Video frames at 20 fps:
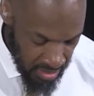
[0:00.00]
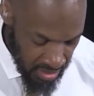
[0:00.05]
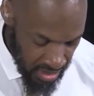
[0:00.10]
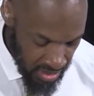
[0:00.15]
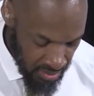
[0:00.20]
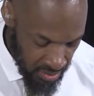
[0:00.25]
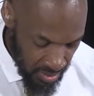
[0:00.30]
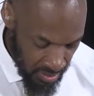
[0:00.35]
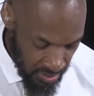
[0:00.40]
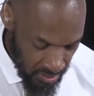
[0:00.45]
That's
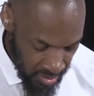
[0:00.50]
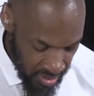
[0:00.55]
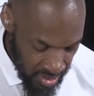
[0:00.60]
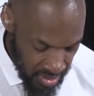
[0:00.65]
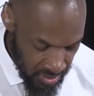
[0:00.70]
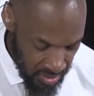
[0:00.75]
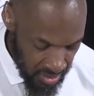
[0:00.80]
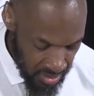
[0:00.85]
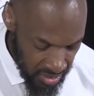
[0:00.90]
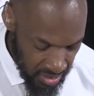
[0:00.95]
one way as
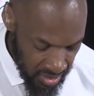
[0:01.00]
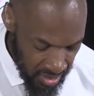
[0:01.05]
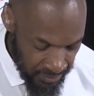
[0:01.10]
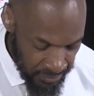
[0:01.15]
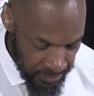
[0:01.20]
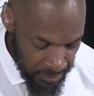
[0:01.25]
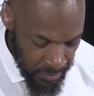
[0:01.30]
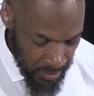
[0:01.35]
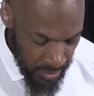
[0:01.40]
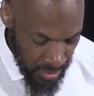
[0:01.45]
well. Like
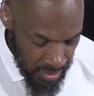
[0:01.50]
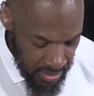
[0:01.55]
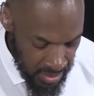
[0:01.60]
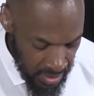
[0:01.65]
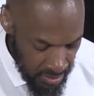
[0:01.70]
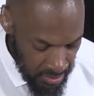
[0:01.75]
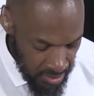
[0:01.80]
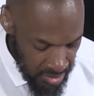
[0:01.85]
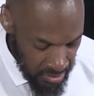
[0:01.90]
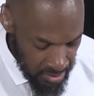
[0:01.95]

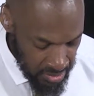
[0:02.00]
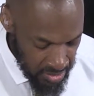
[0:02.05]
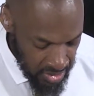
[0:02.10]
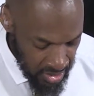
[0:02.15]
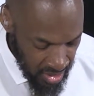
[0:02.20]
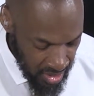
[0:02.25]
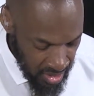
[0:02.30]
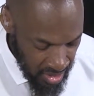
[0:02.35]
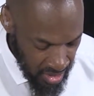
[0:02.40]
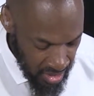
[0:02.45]
some people
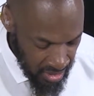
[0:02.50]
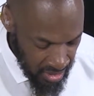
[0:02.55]
say,